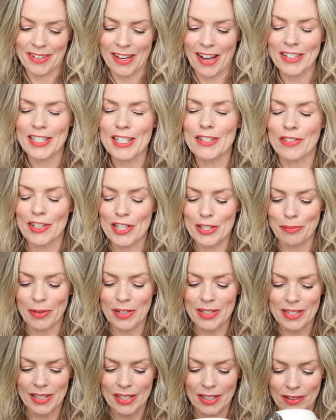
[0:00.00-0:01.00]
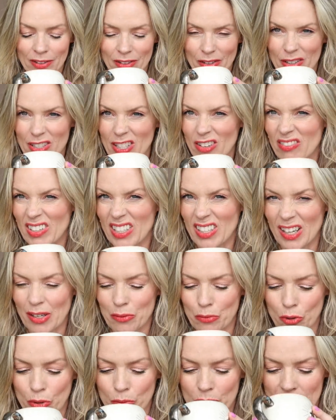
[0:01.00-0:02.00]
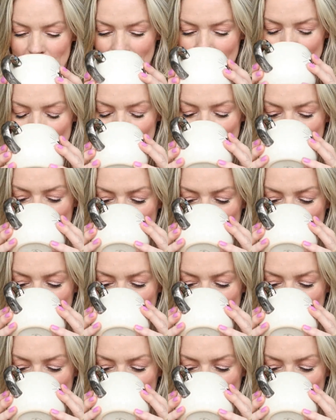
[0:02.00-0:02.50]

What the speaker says: I just finished my tea, although I don't really like warm tea.